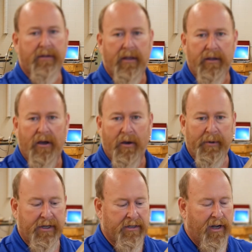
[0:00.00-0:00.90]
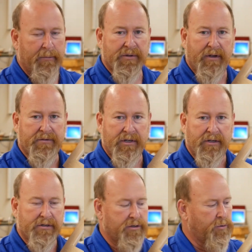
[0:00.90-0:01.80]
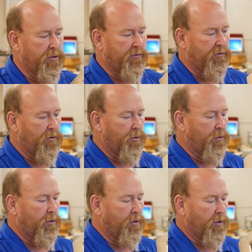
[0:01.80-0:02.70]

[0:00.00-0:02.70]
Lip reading: tell you how many times I've seen students do